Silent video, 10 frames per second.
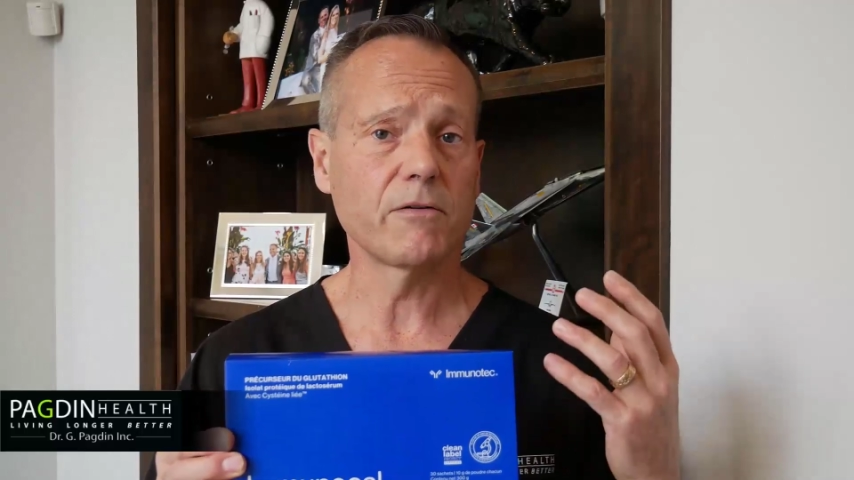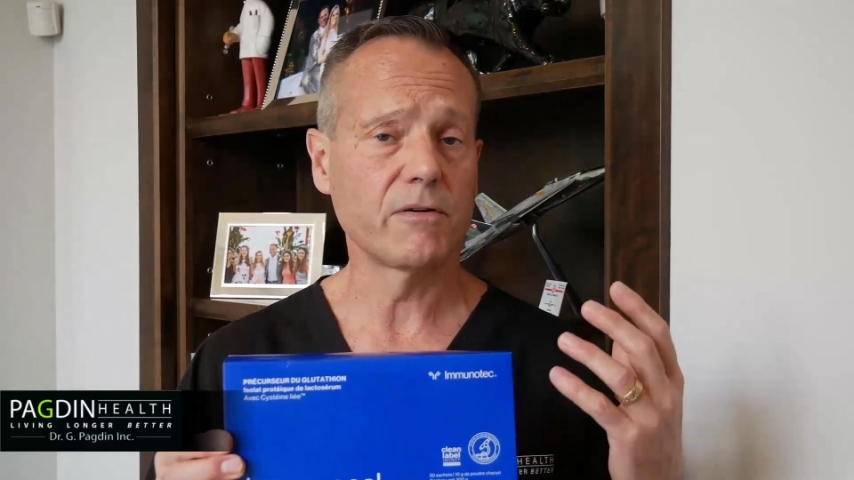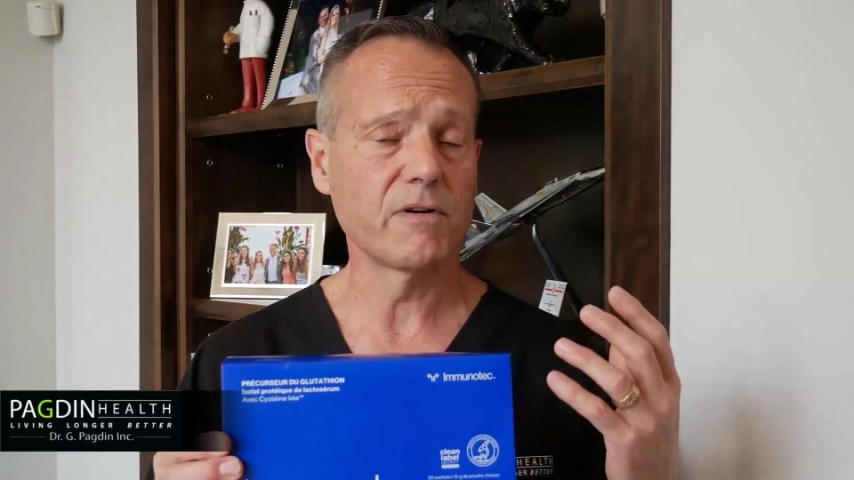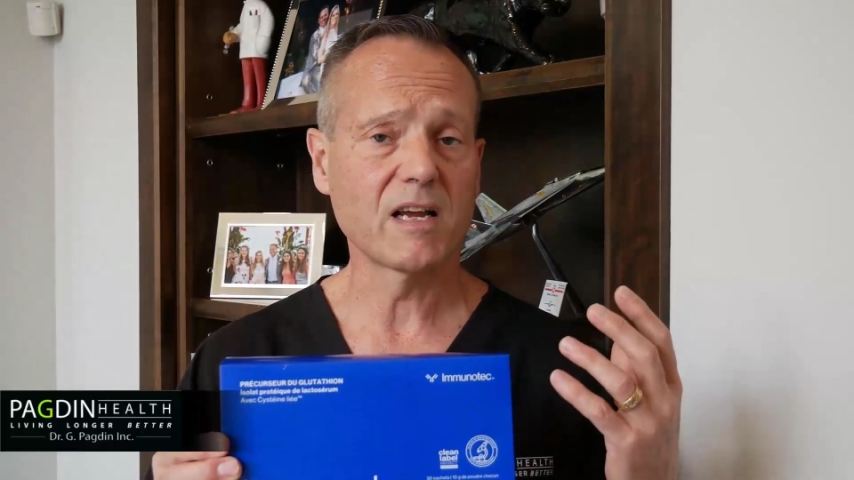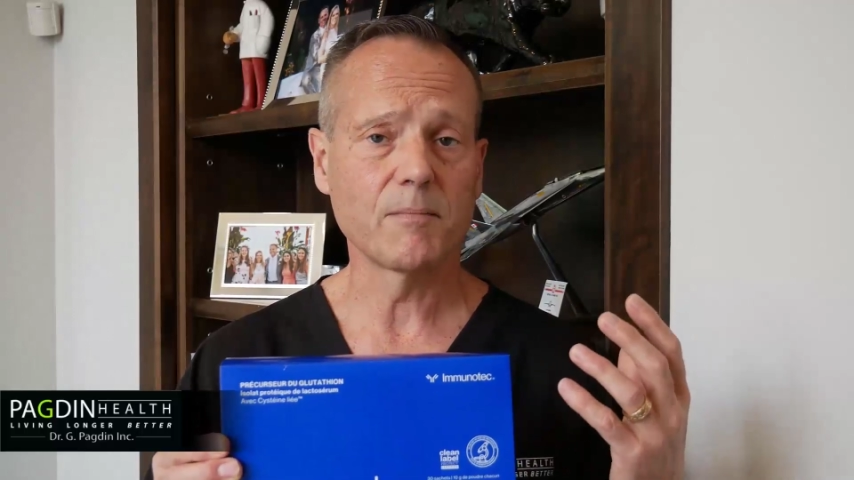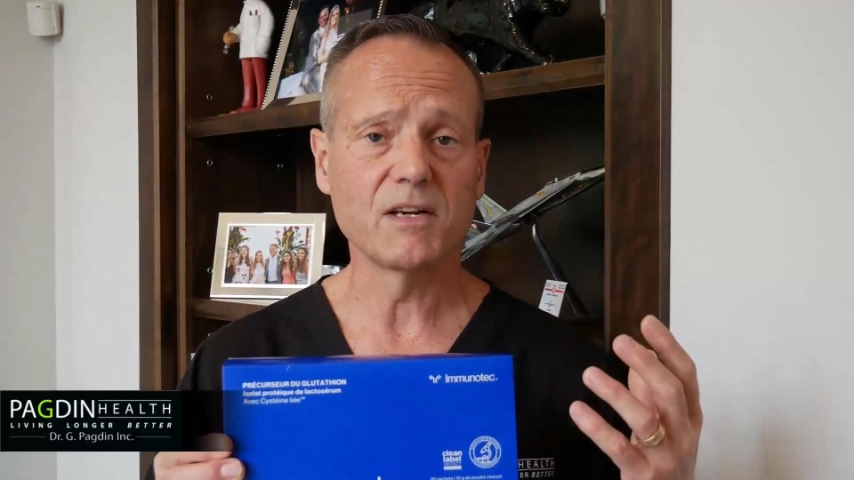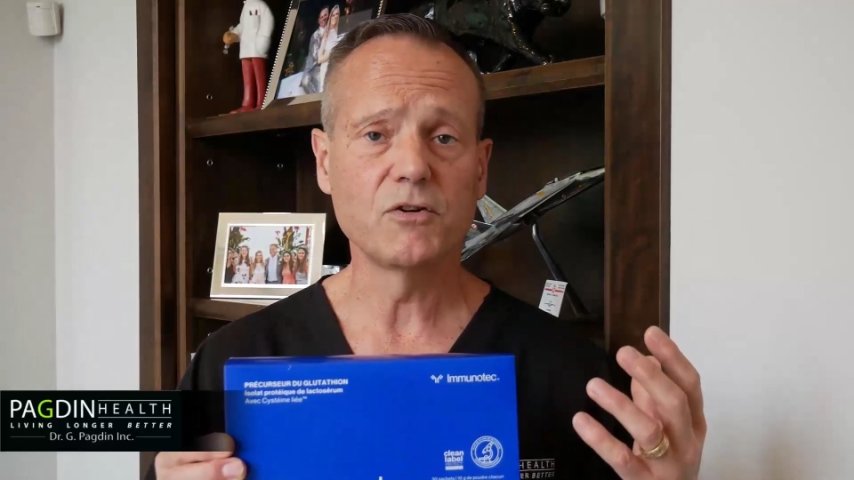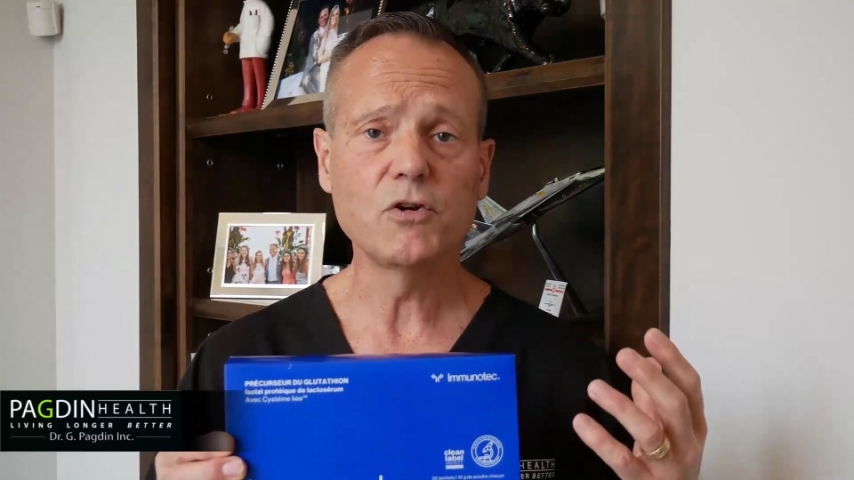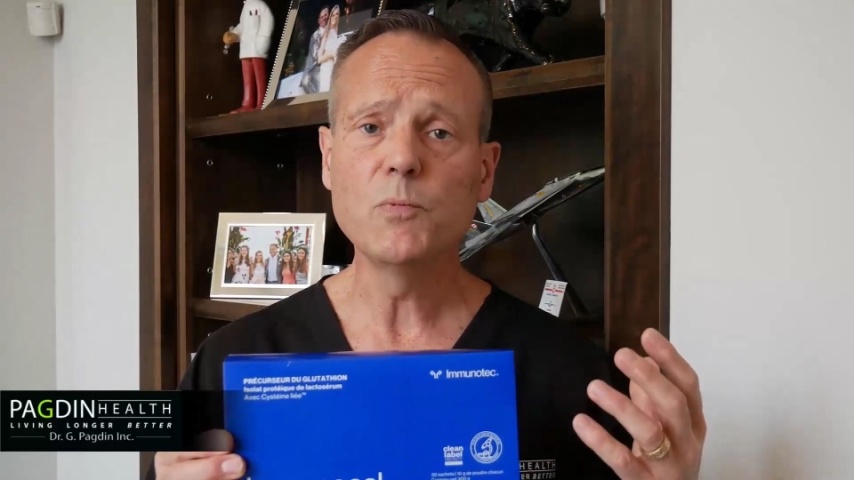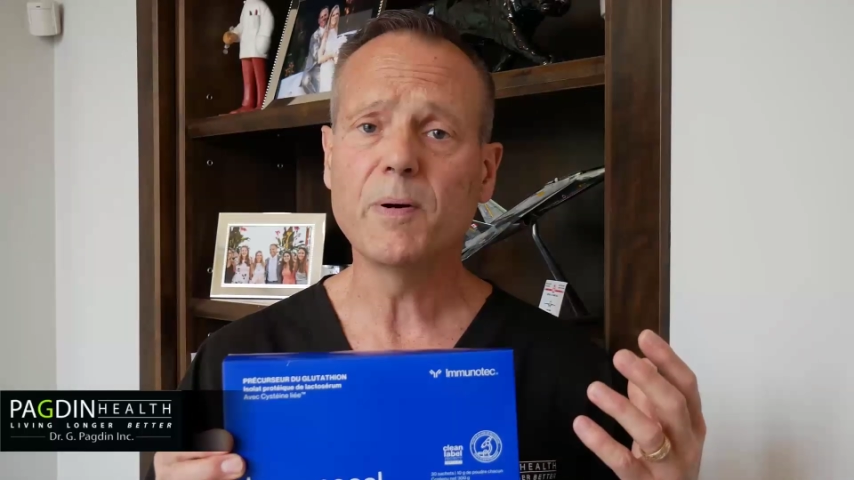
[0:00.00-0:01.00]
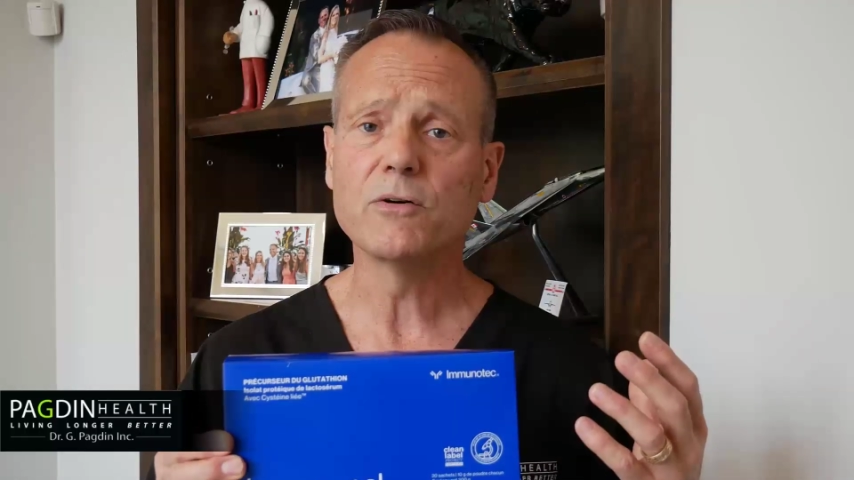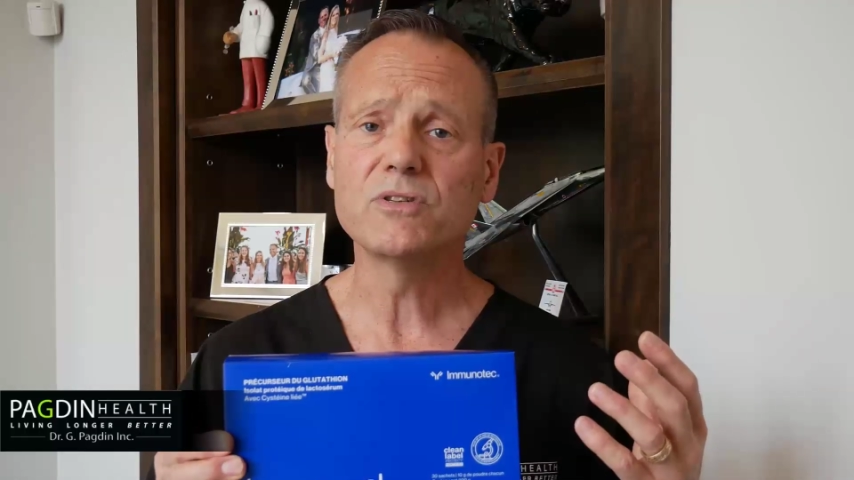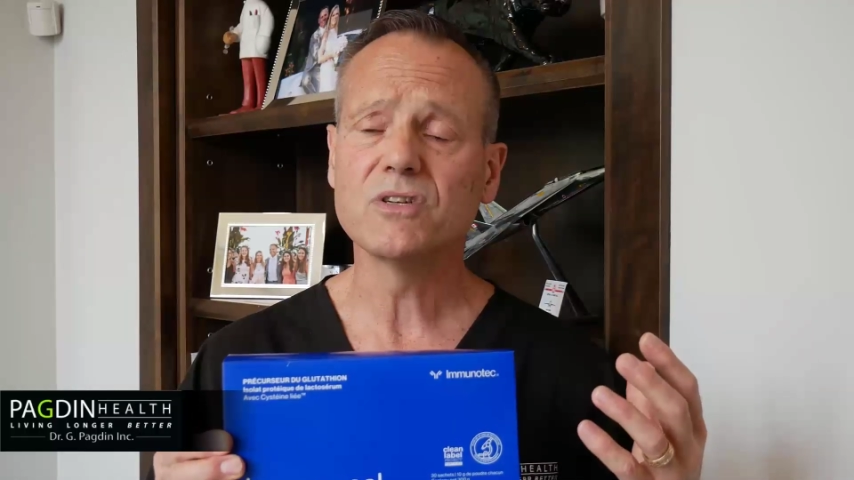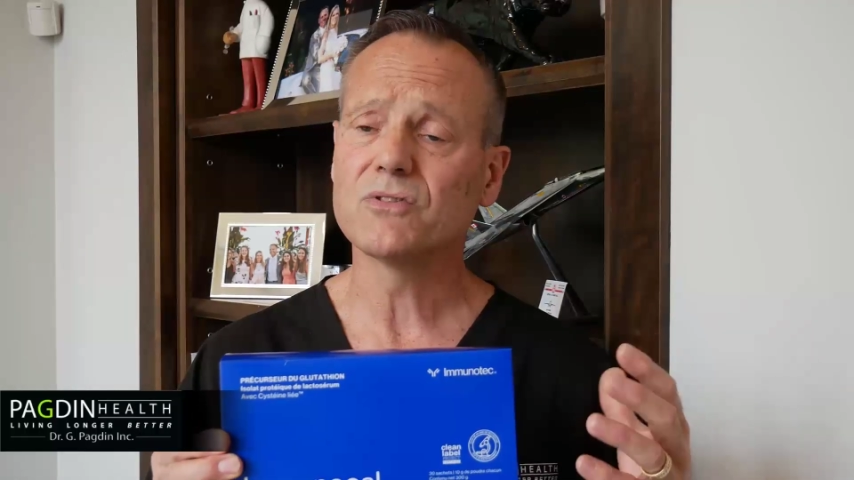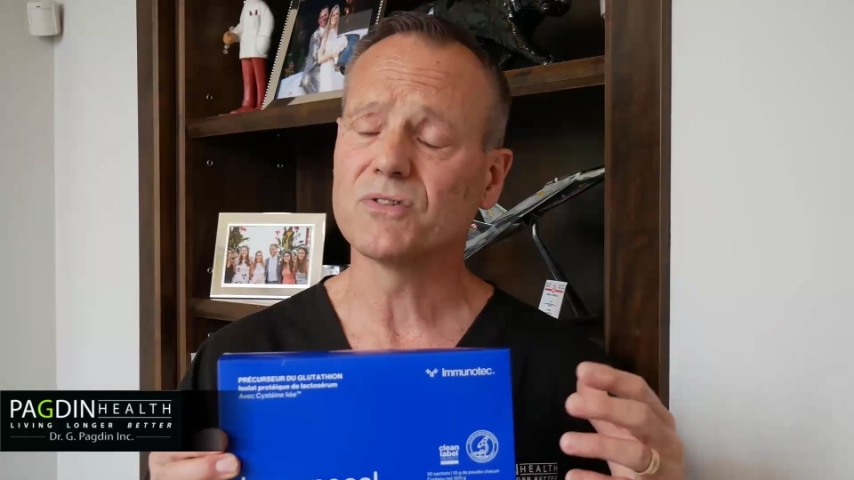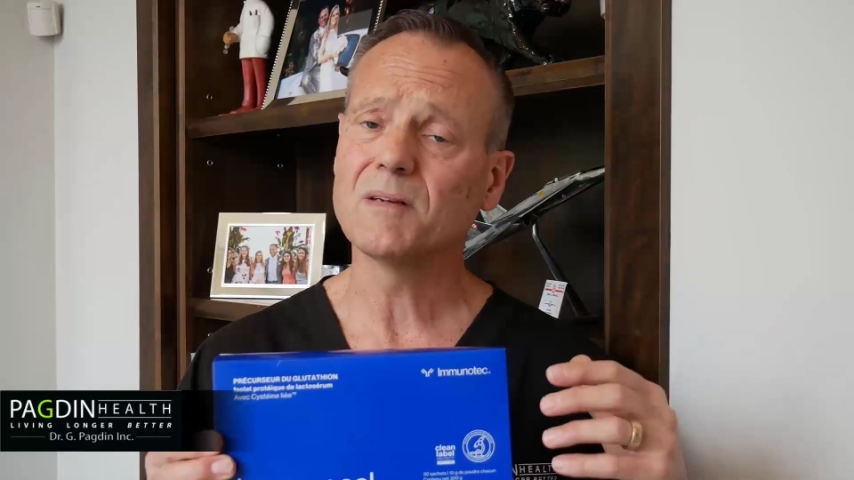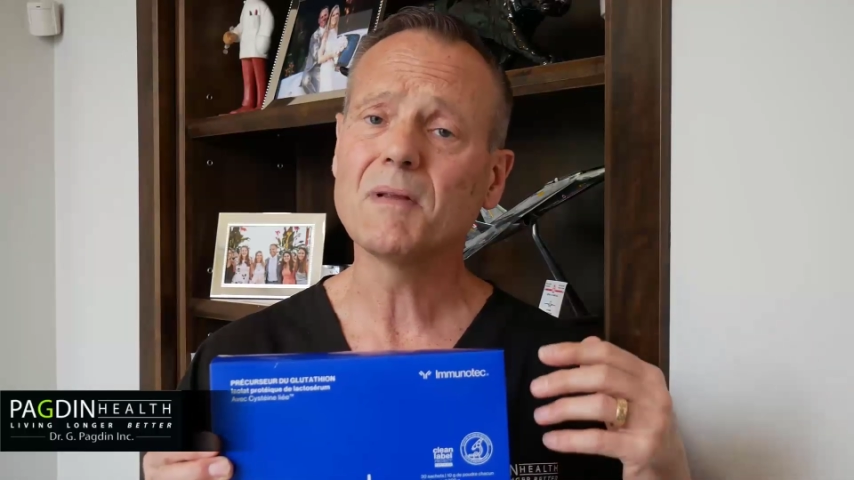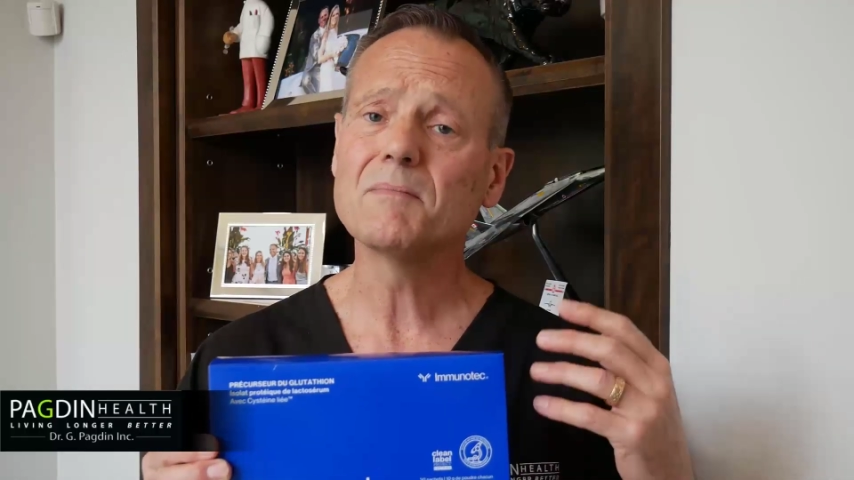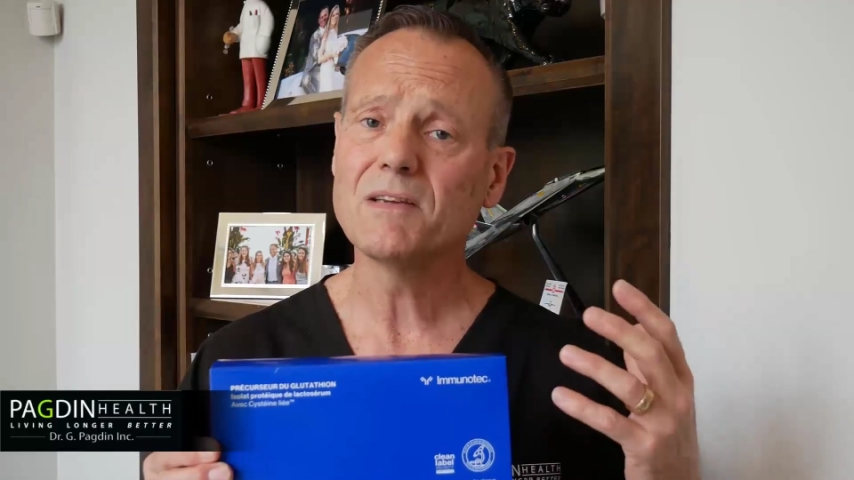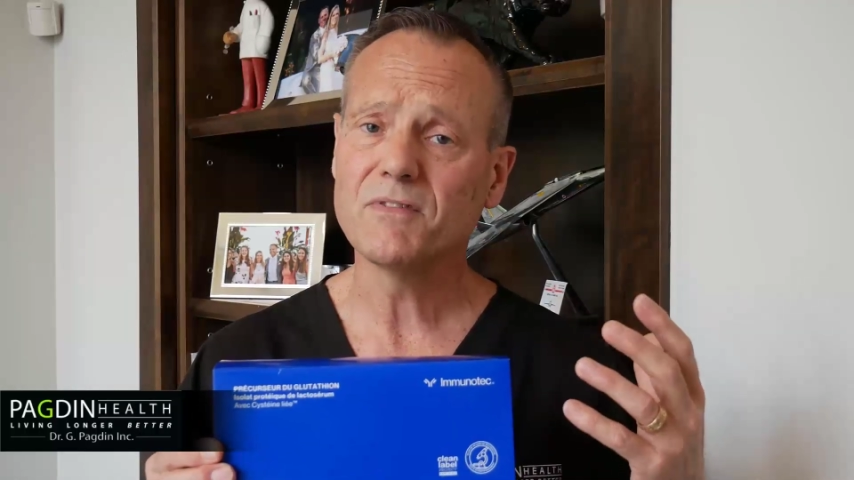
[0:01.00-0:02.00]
I would recommend two pouches or sometimes